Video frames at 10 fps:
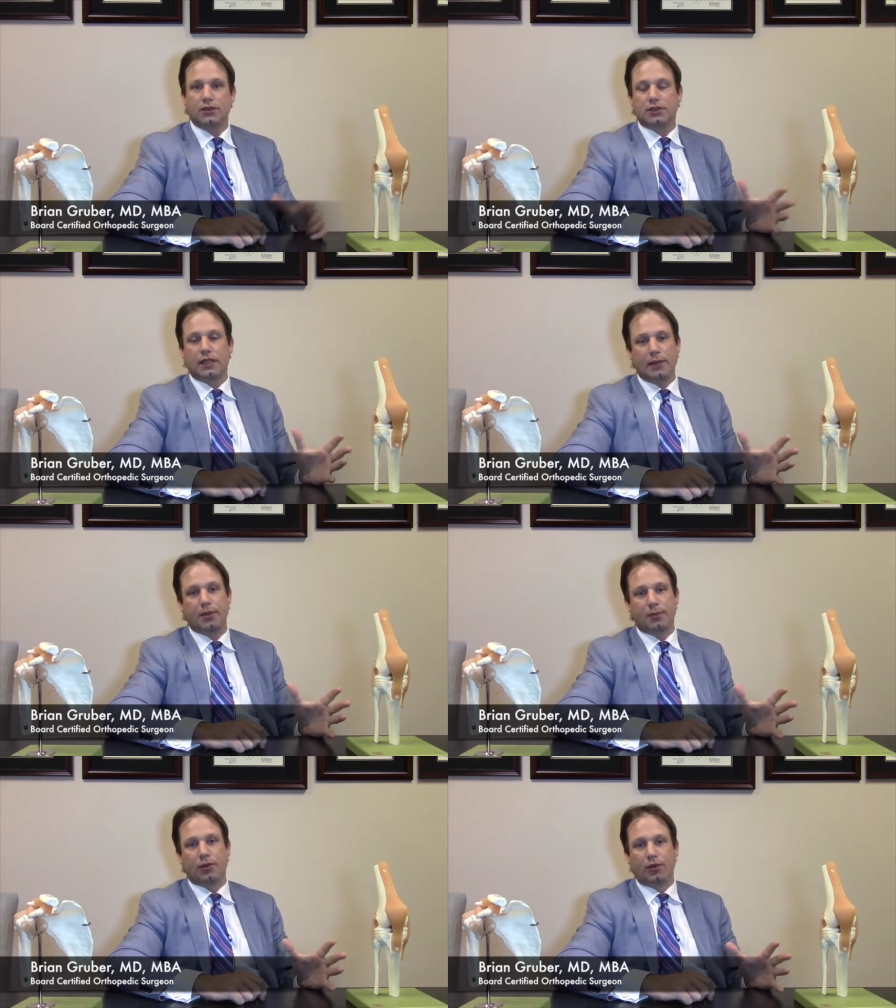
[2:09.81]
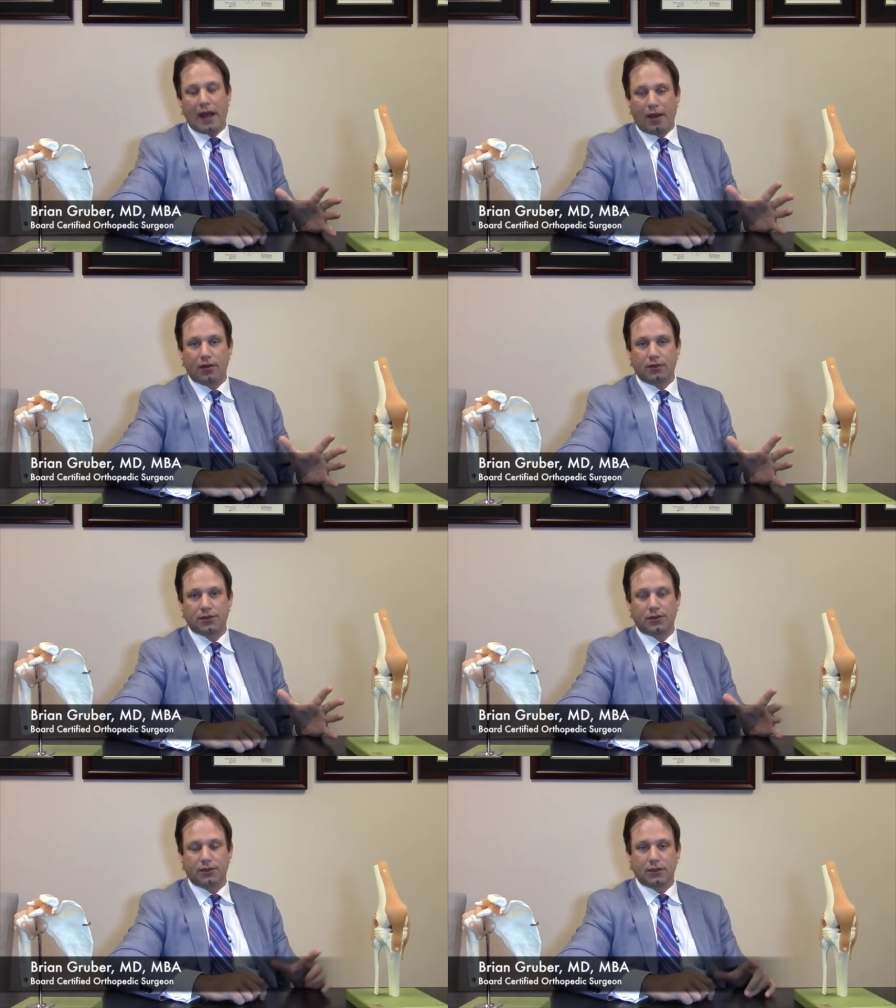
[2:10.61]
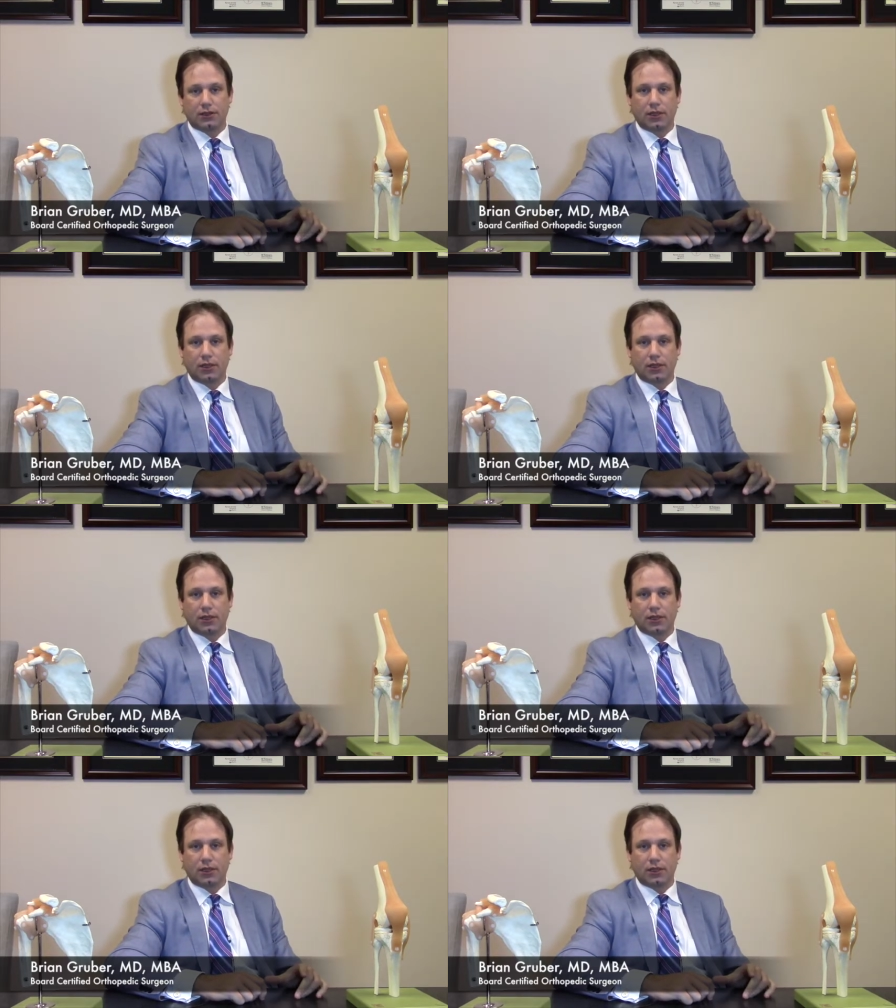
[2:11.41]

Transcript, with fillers: is to keep people out of surgery.